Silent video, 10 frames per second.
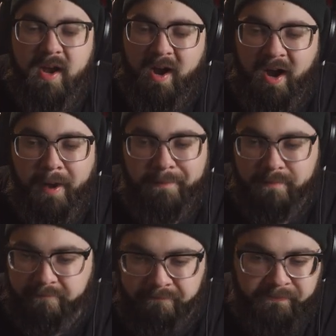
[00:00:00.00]

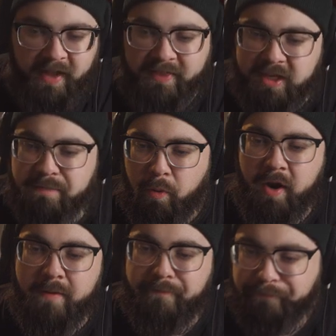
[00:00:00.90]
At this
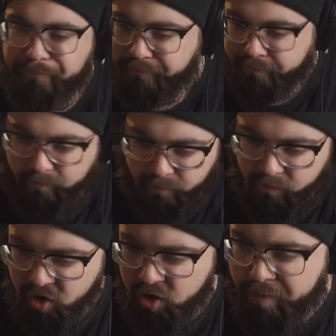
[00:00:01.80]
point,
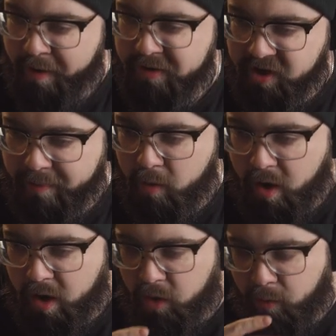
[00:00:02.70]
you probably saw me
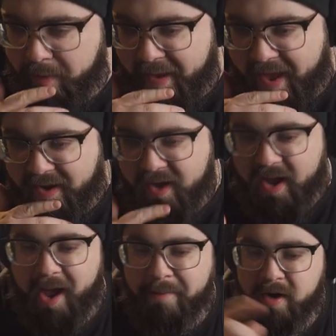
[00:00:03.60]
walk all the way back.
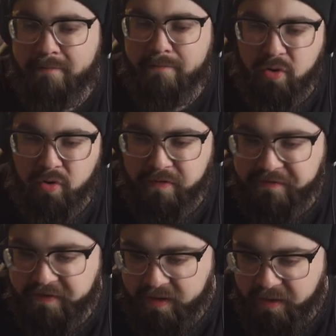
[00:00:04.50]
I'm gonna
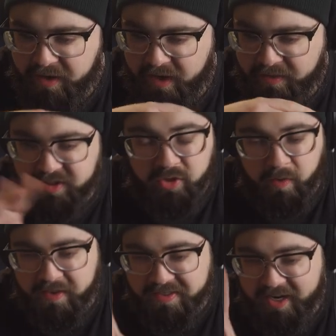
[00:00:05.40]
move this is
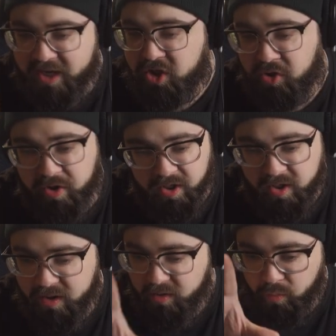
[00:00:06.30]
where the second
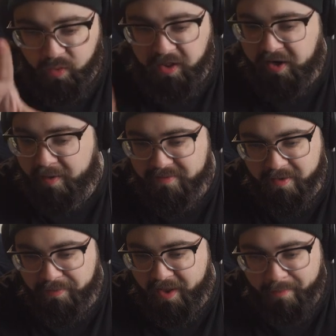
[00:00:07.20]
shooter really comes
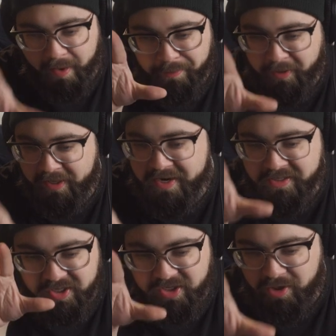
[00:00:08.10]
into play. I'm like,
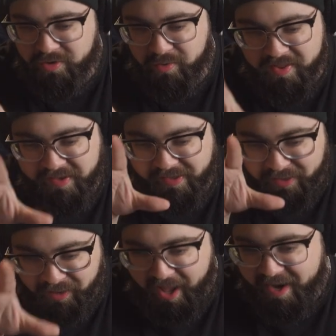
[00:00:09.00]
please don't do anything.
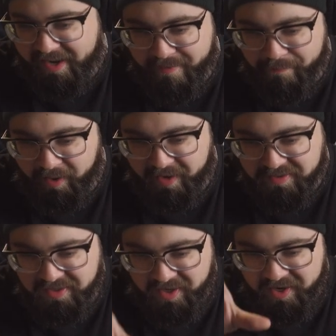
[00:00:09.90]
Lock it in
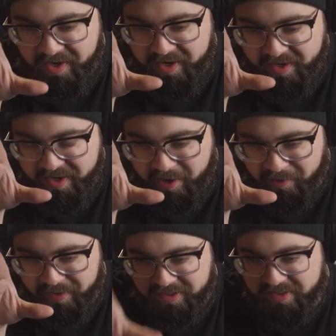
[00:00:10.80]
place. You
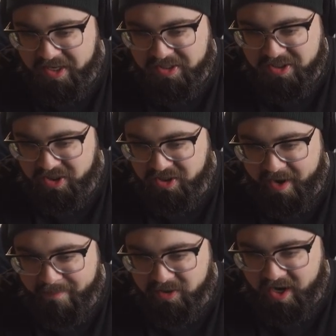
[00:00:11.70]
know, this is your
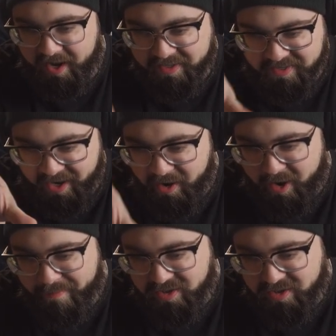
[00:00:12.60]
time to shine, because I know I'm